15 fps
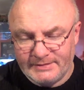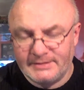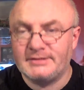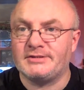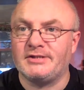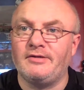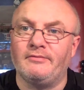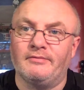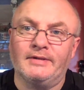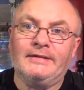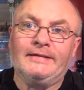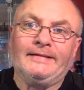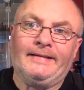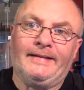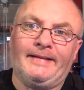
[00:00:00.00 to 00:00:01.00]
So,
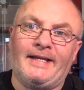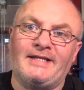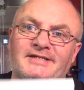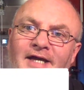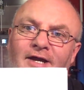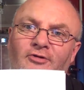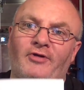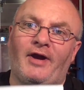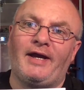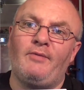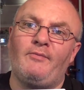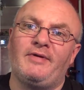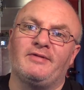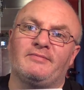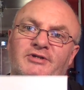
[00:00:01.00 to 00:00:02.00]
let's get cracking
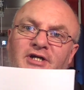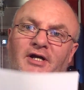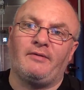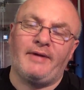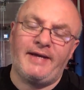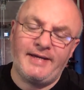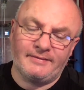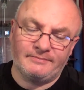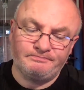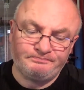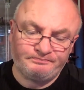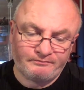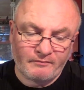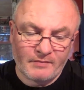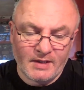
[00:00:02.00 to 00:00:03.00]
with them, shall we?
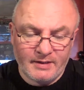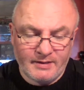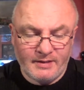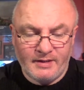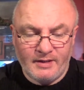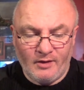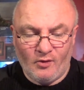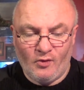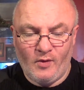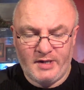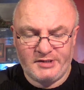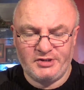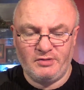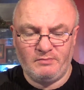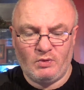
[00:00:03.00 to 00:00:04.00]

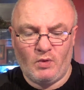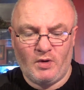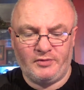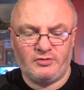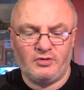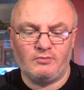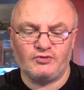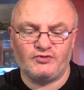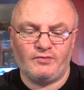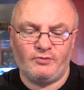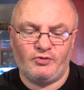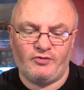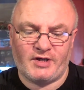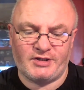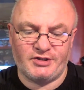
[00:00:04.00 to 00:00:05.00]
Question number 1 comes from
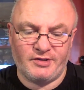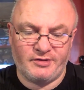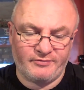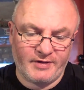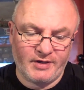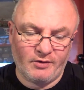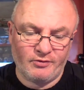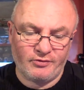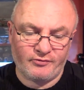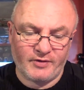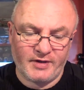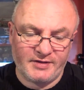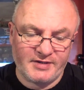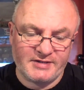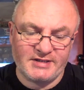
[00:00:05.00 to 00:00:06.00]

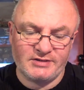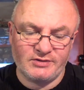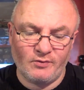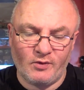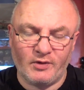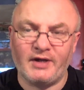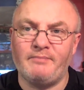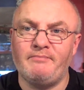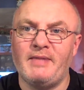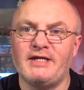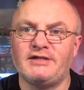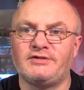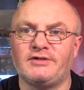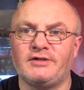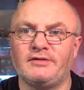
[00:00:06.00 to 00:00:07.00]
Crasher303. This is the one I
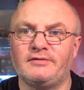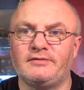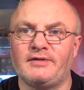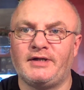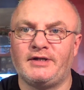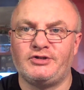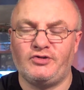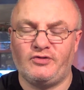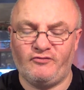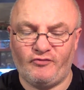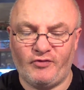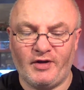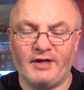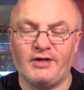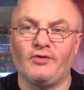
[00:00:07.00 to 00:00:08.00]
missed that I should have
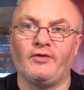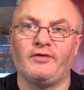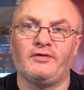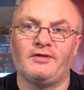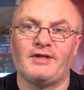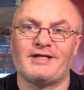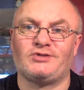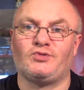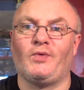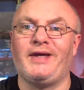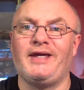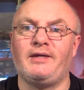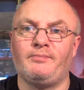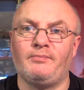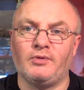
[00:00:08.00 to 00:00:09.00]
really done last
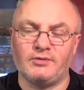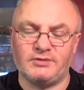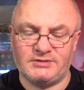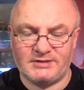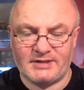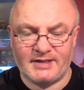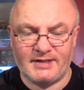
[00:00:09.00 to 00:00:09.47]
week, but